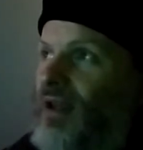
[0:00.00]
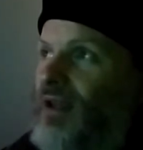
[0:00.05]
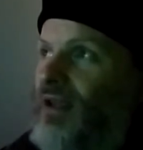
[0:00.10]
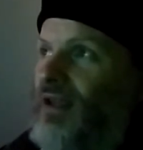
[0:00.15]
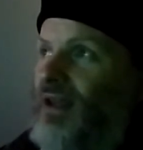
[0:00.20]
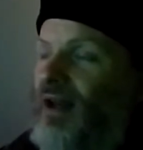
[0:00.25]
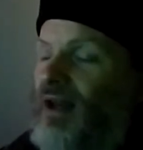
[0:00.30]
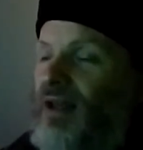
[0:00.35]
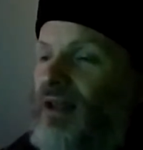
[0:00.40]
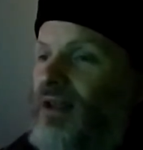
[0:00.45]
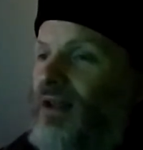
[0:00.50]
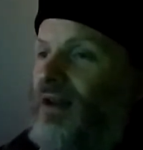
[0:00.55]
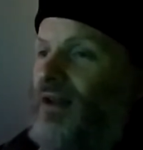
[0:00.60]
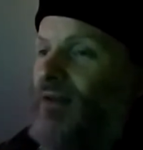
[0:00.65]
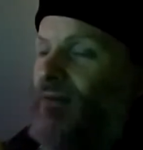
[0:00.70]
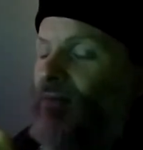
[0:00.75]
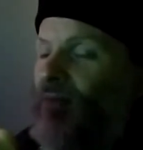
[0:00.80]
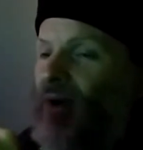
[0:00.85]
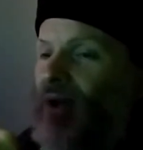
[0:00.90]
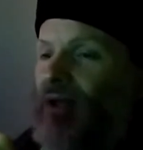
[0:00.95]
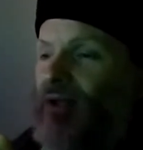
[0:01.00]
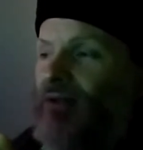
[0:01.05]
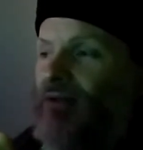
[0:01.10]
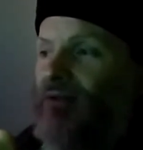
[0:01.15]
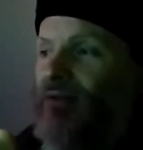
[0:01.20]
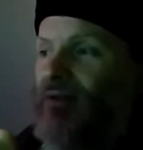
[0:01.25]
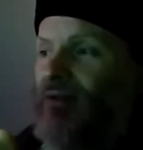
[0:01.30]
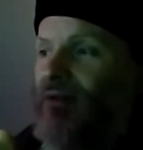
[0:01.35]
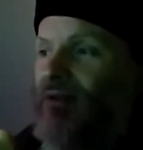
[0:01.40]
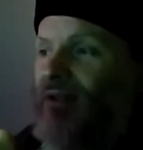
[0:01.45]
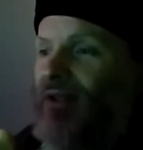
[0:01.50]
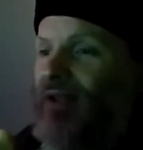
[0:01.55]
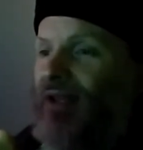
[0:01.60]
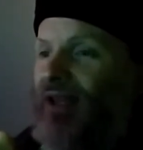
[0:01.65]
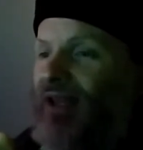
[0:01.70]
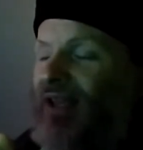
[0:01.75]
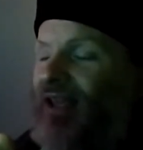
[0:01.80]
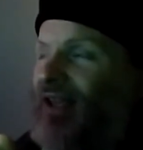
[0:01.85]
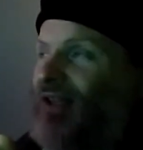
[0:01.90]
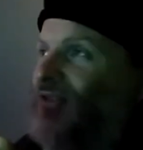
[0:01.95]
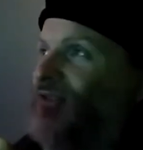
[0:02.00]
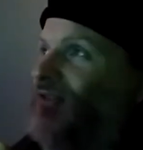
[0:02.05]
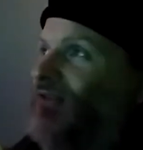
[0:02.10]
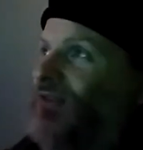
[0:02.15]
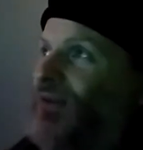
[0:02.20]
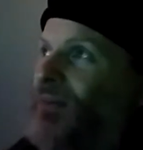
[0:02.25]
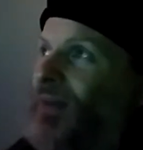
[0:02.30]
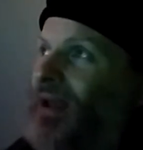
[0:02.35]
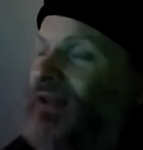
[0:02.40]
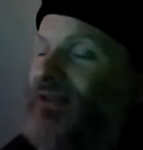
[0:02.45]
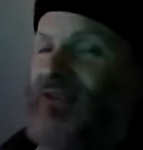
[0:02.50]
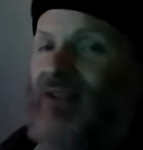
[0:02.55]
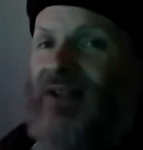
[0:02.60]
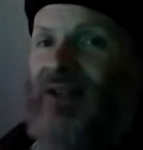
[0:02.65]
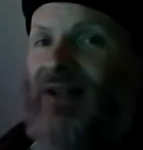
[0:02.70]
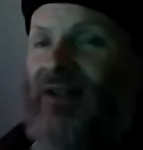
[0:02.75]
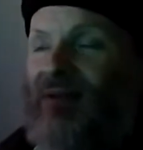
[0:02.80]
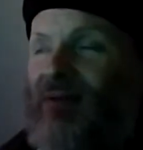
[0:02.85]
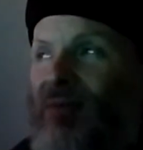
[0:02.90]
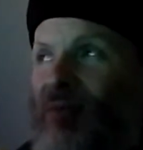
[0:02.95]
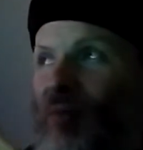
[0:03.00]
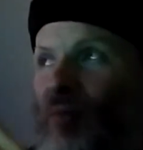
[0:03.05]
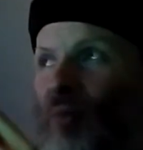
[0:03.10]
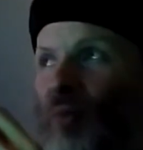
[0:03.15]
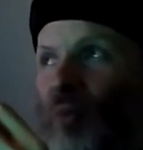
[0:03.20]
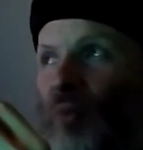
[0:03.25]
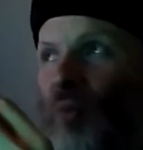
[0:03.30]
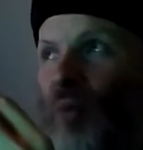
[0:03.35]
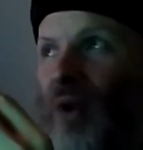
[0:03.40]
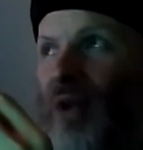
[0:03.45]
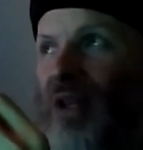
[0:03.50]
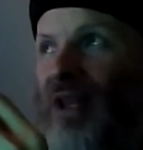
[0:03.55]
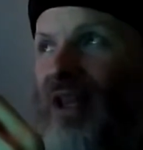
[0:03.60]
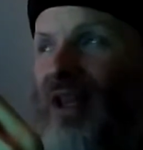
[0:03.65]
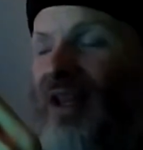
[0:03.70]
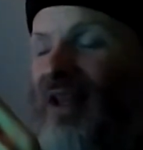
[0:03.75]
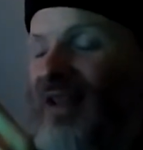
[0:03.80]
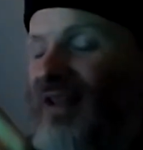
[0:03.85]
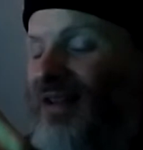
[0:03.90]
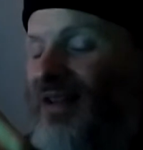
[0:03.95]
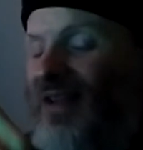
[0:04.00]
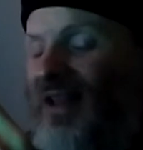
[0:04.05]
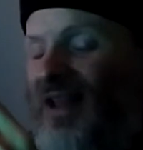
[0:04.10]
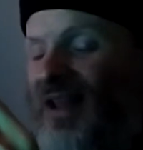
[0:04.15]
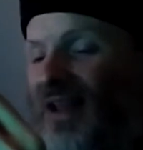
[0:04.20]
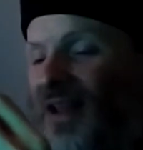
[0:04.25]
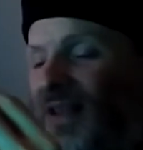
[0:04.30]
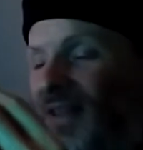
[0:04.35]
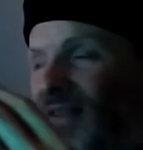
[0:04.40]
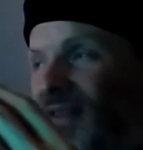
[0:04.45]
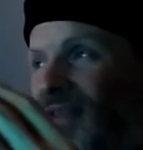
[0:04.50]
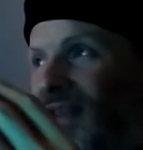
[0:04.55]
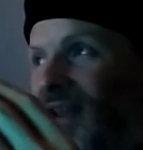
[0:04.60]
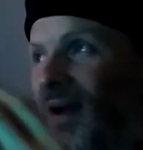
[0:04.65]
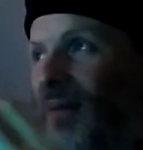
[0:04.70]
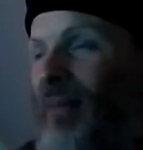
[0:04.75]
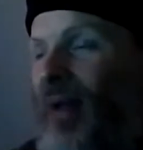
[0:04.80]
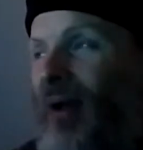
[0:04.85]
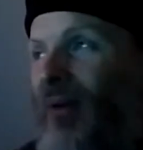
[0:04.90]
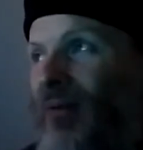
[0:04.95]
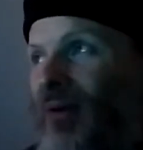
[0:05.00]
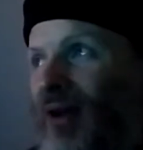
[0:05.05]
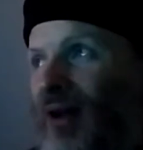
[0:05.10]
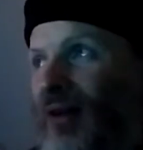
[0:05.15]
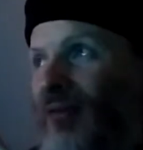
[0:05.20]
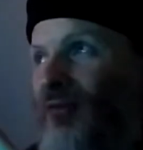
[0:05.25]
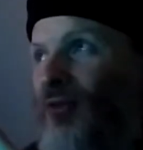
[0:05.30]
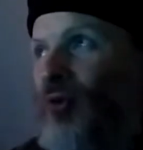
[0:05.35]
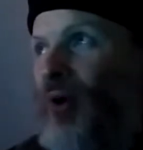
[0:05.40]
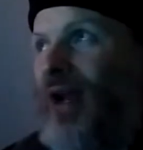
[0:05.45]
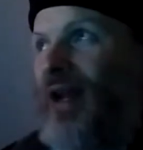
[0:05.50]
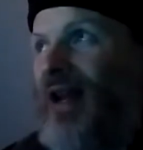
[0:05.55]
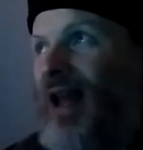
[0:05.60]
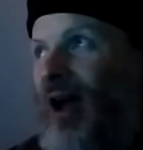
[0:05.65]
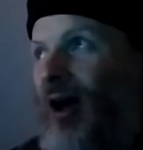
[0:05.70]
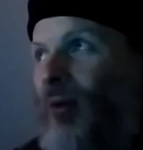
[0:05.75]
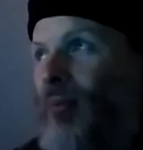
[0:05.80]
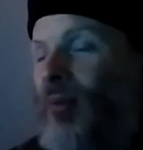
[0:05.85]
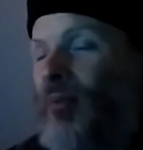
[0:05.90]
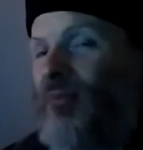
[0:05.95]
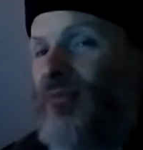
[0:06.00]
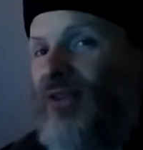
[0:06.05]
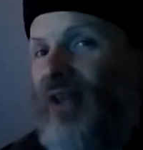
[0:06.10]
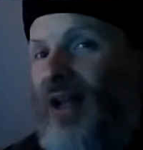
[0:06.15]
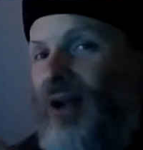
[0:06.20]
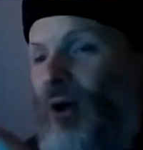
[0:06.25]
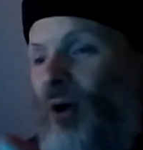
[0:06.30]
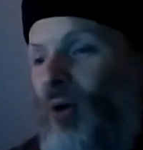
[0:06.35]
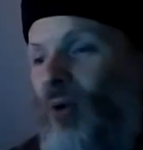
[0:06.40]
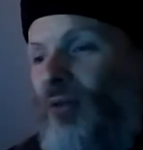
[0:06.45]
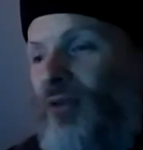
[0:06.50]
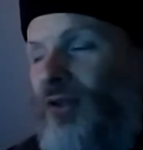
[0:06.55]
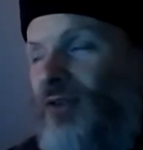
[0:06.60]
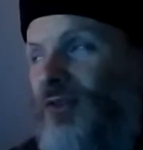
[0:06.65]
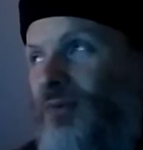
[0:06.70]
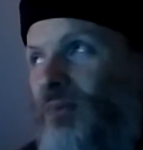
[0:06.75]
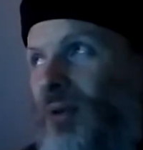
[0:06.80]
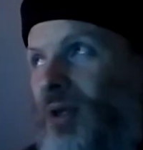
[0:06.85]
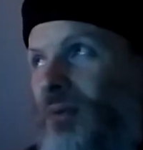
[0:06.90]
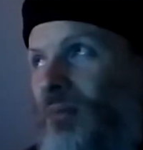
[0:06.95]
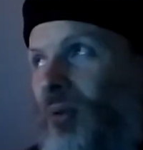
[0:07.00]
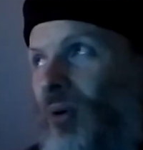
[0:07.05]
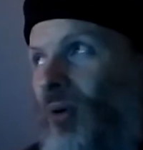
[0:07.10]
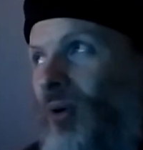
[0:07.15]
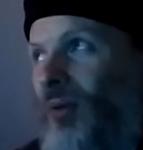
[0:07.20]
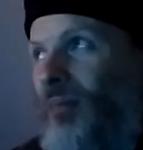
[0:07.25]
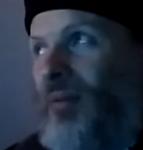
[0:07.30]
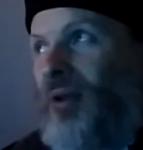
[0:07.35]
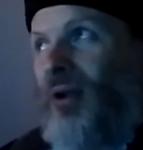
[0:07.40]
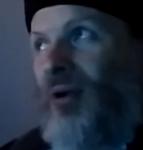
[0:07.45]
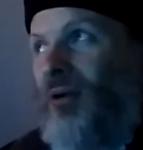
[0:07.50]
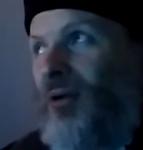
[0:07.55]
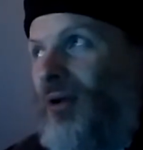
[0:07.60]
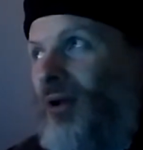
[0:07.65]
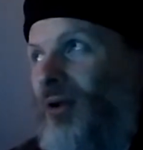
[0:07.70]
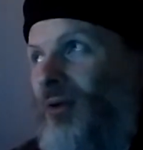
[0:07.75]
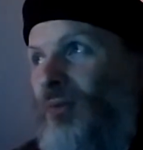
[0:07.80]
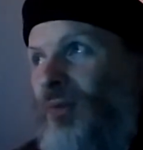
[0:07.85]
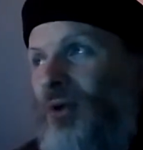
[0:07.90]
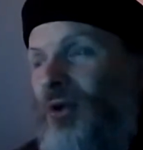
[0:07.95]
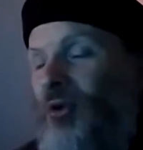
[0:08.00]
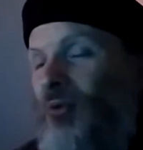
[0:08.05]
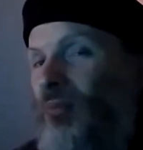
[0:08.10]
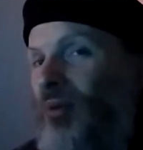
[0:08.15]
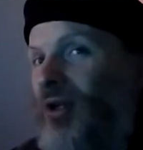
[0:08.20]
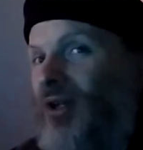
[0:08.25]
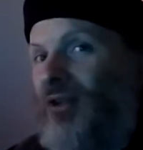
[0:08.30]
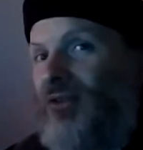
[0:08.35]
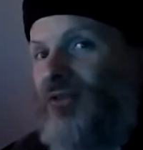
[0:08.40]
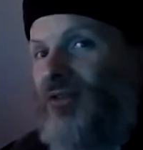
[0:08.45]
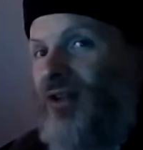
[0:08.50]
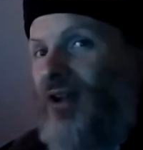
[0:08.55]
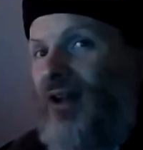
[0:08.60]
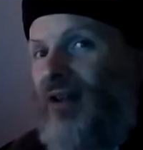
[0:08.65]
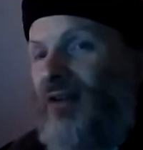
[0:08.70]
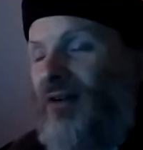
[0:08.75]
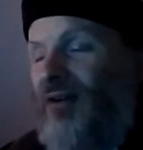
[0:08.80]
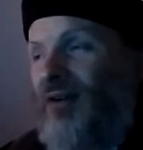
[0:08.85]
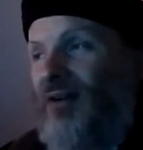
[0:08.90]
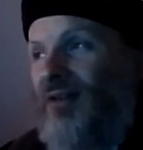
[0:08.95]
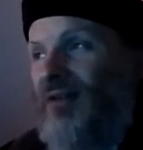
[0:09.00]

yeah, when it's just amazing when the amount of great albums that all these people appeared on when you put it together.